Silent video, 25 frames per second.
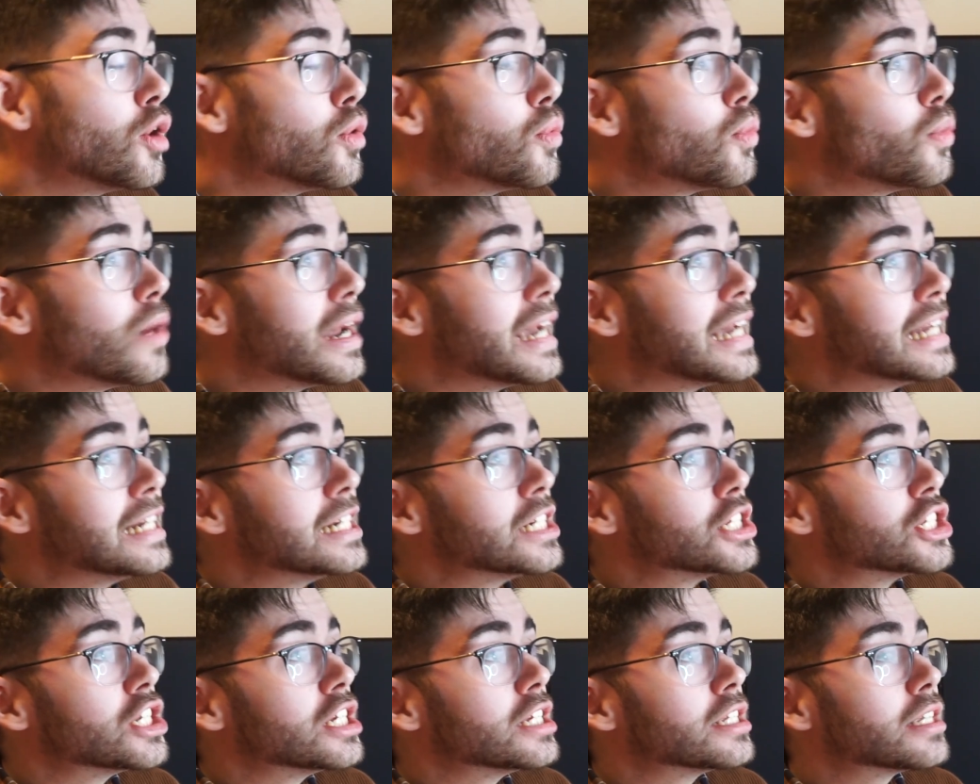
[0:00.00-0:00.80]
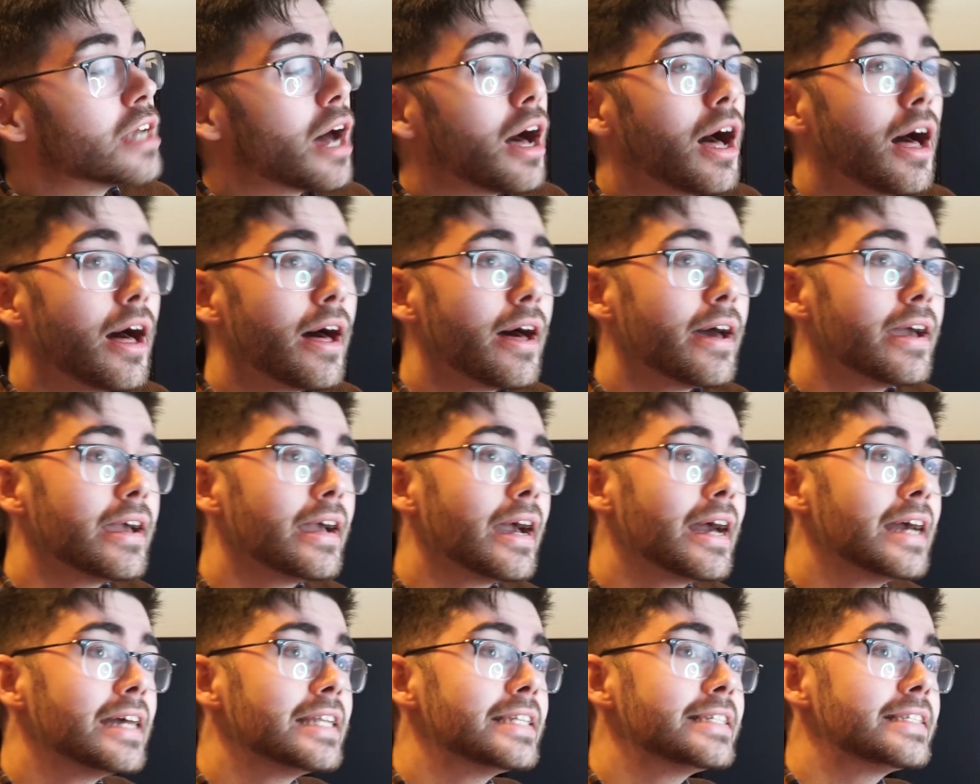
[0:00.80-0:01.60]
Range is
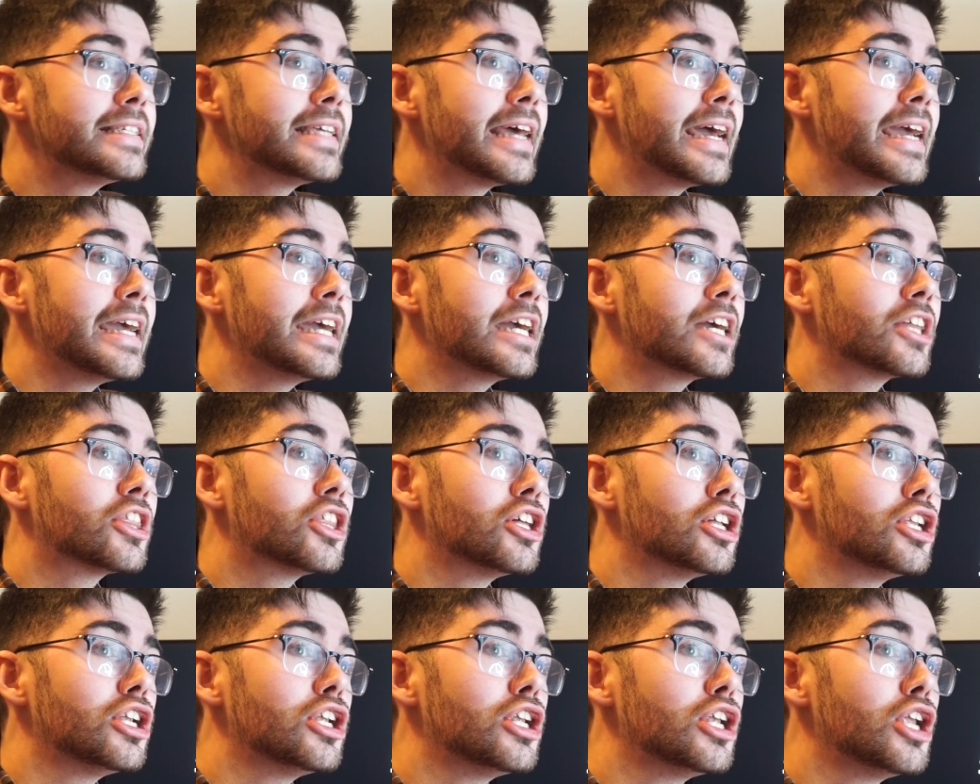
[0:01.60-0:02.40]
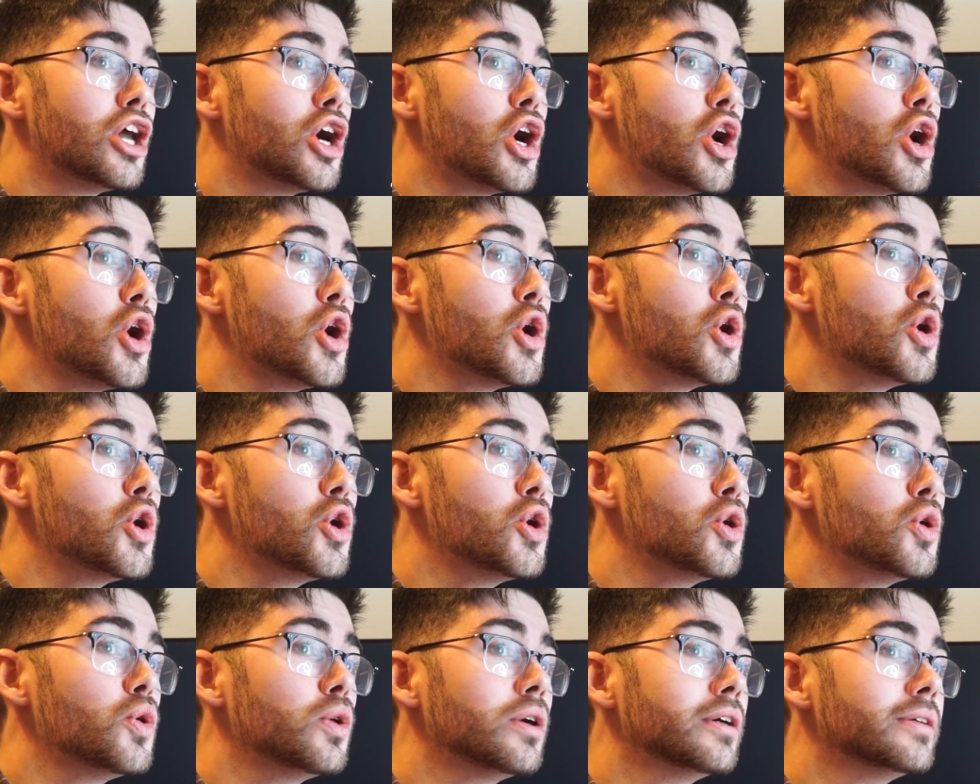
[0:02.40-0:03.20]
high, take the
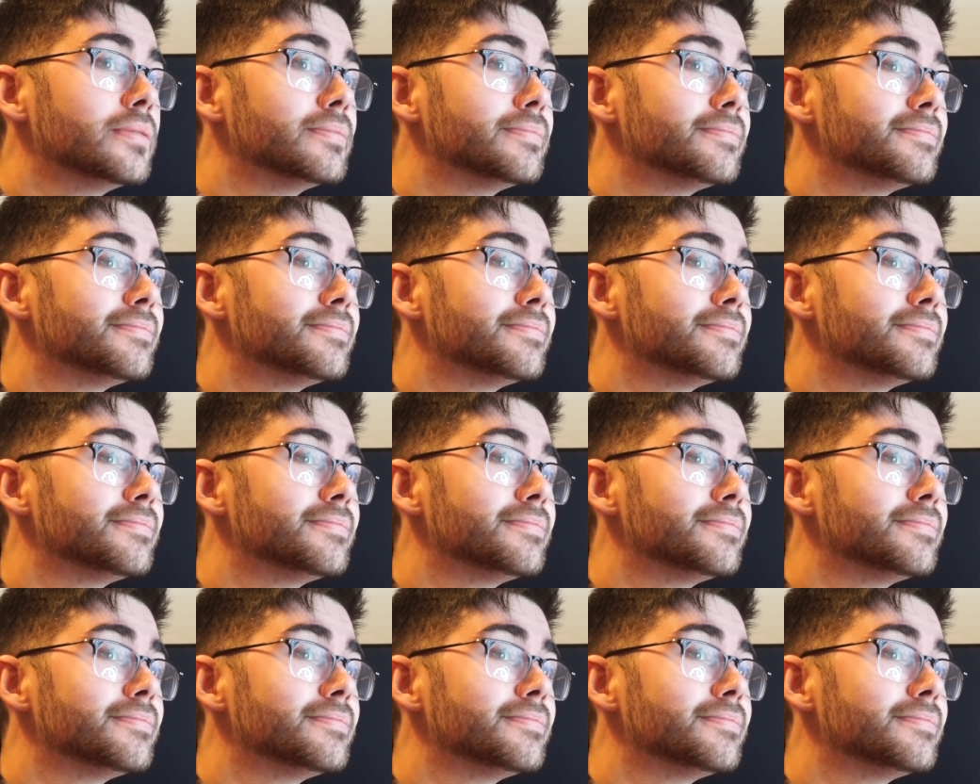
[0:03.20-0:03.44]
low.